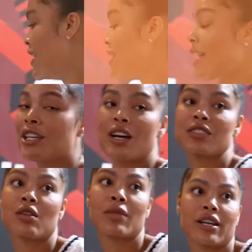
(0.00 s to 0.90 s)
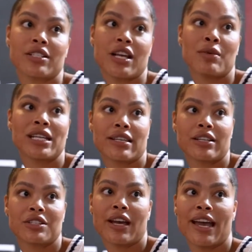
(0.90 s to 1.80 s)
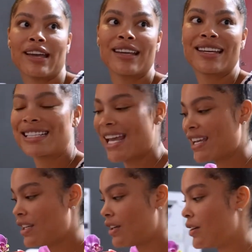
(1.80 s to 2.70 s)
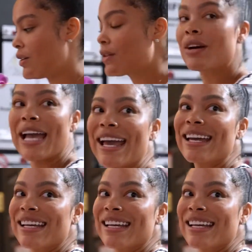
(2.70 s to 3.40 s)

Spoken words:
Thank y'all so much. I'll be in touch, okay? Thank you. Okay.